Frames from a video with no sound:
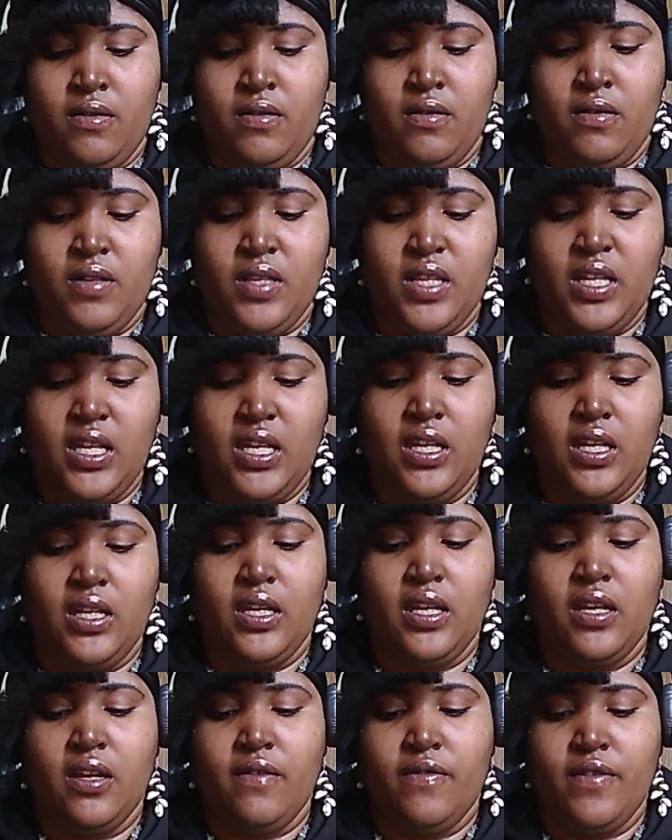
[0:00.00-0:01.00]
The healing
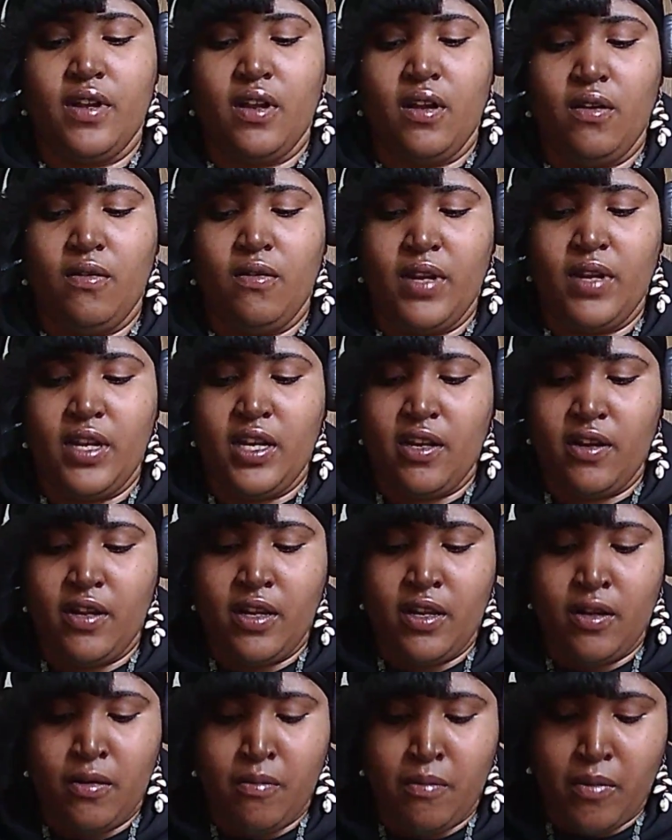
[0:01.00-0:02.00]
of your own inner
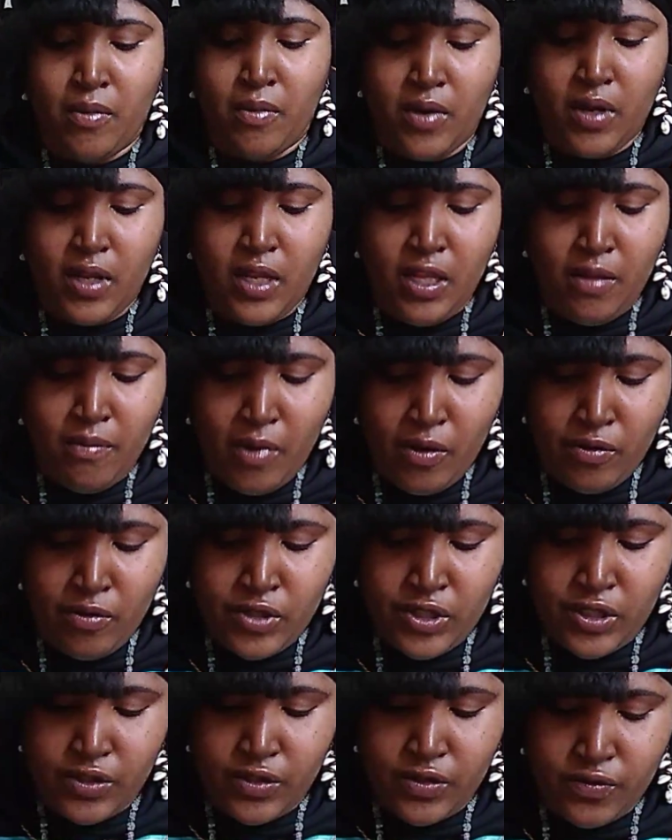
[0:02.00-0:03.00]

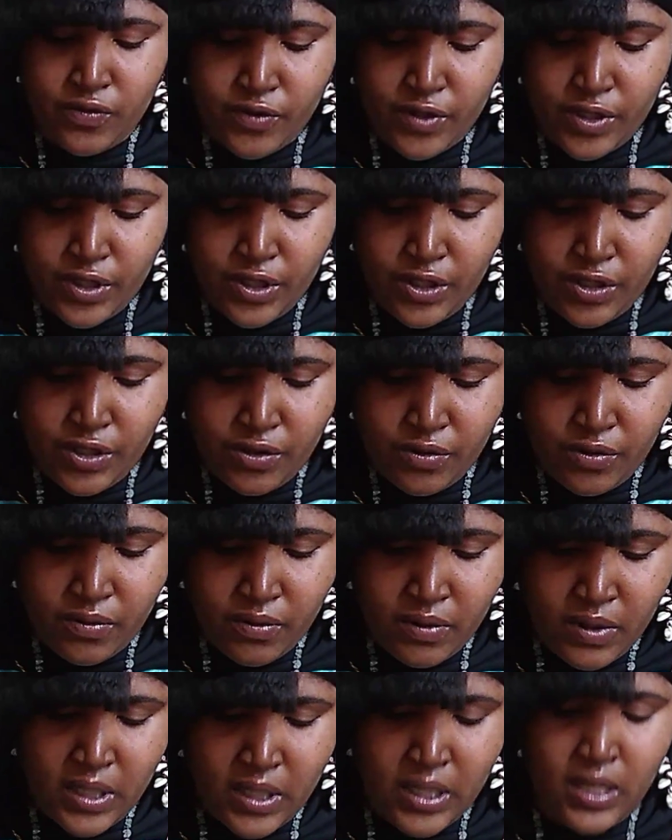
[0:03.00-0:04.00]
emotions for you.
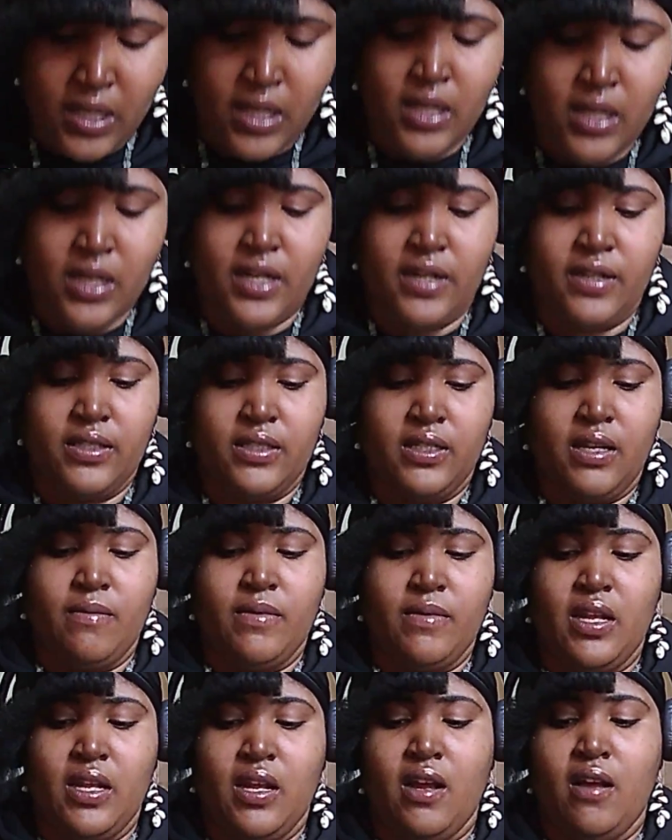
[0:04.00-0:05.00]
There's
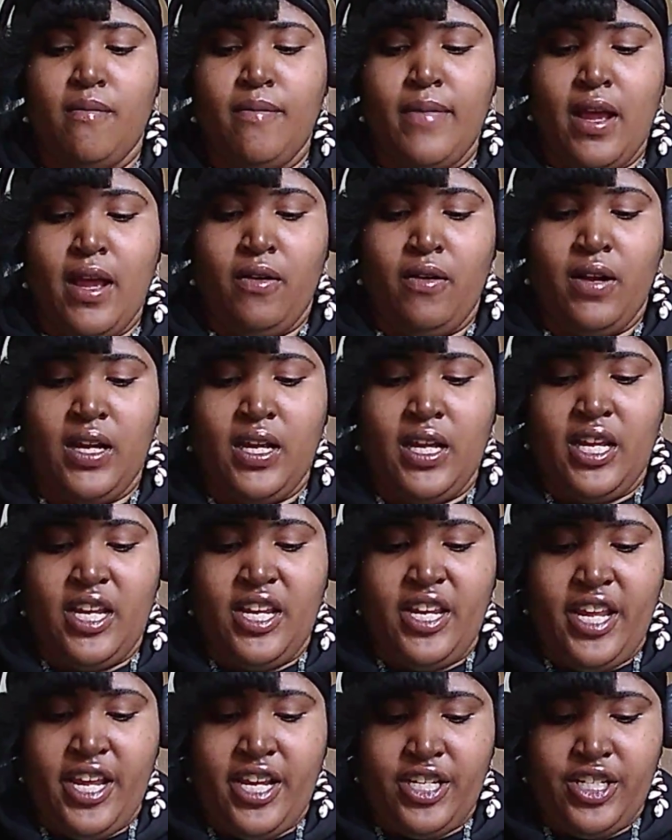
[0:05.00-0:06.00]
something about a
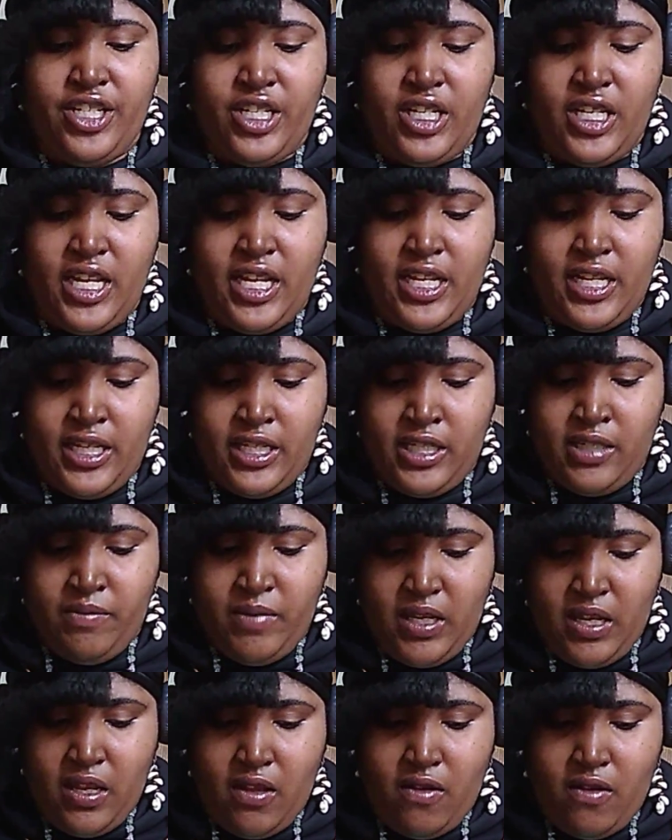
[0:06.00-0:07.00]
connection that is
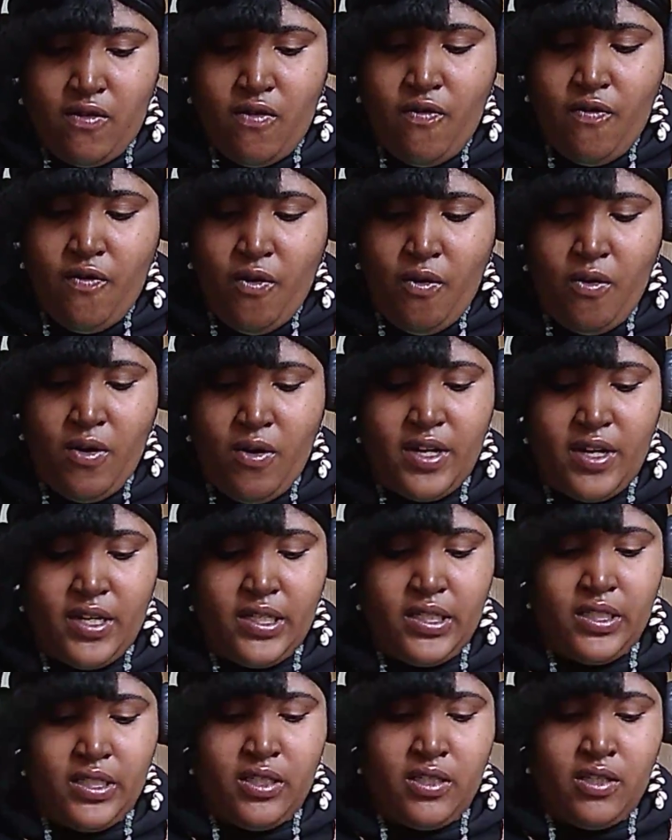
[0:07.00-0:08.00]
being
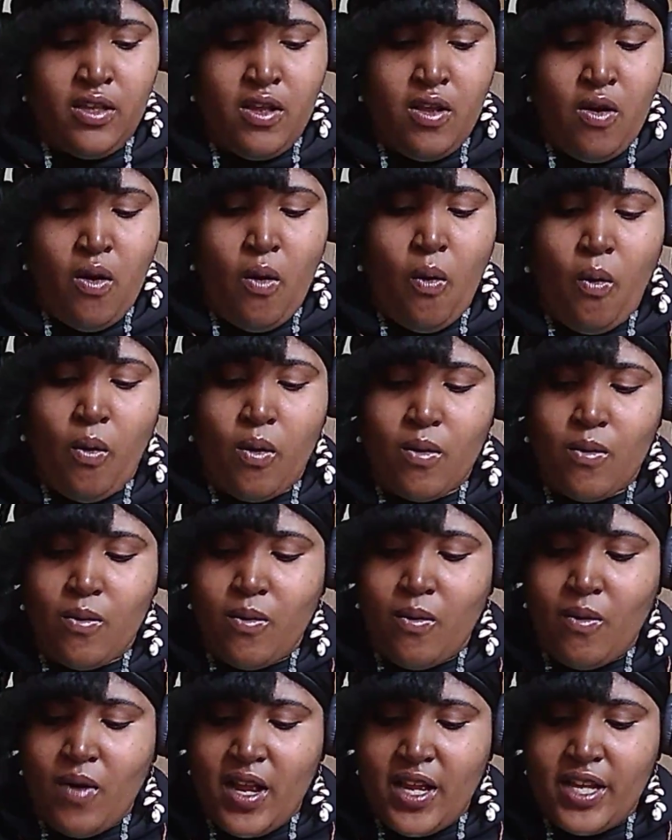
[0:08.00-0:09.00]
forced or
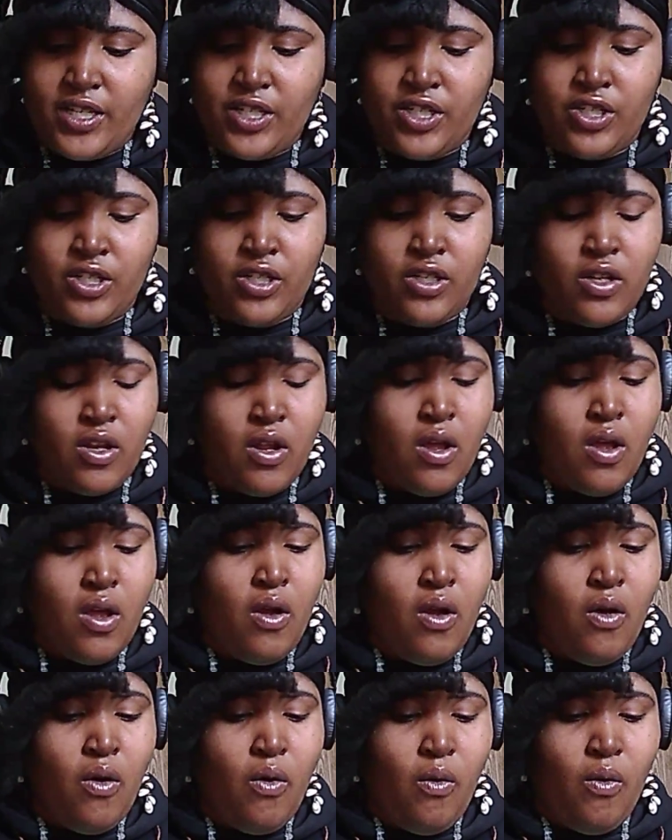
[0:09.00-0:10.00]
rushed,
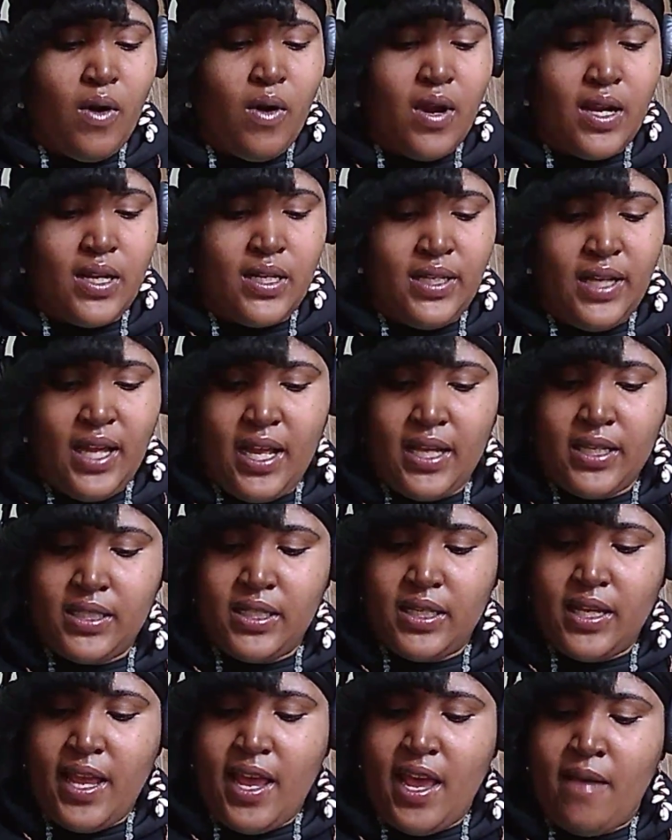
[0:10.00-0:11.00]
or a toxic
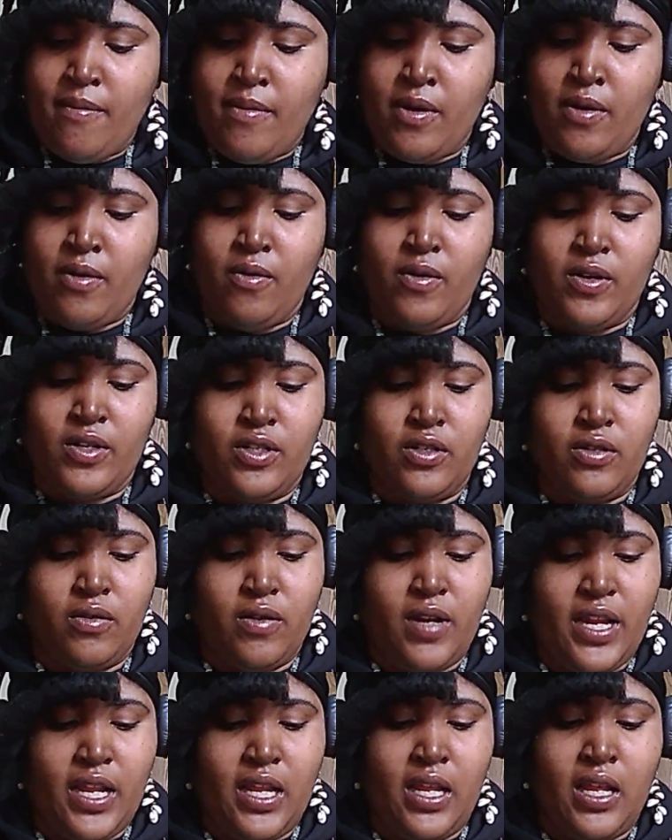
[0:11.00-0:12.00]
habit or
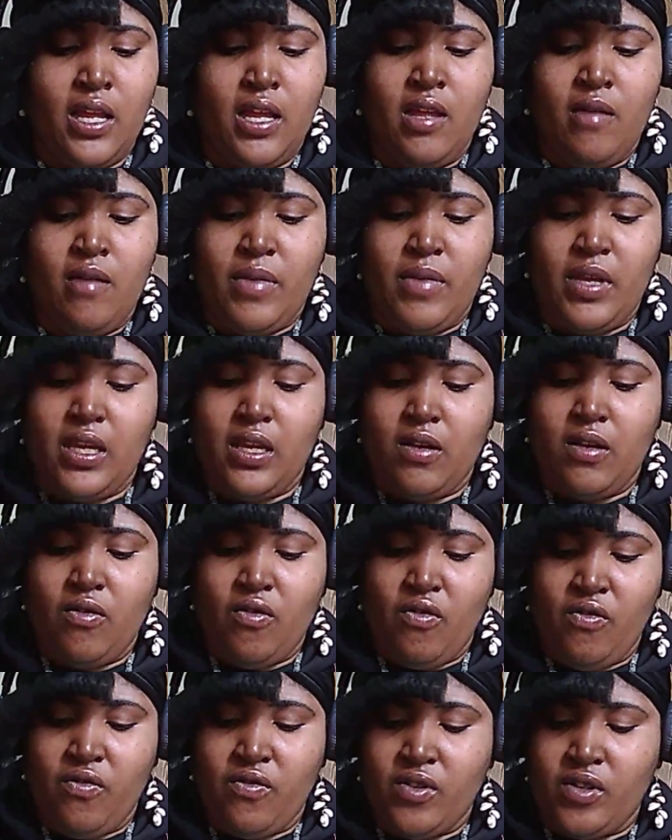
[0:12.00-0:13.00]
trait being
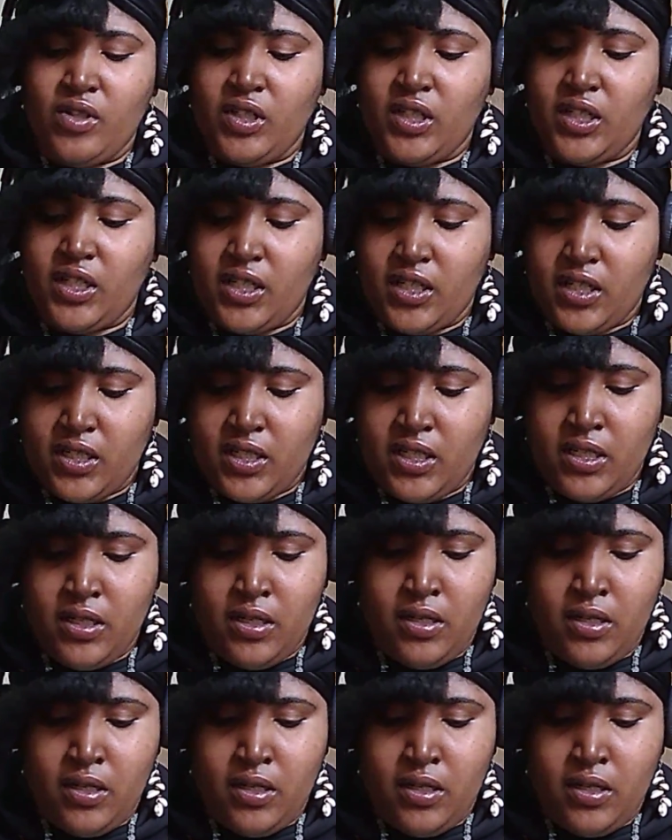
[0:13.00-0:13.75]
overlooked,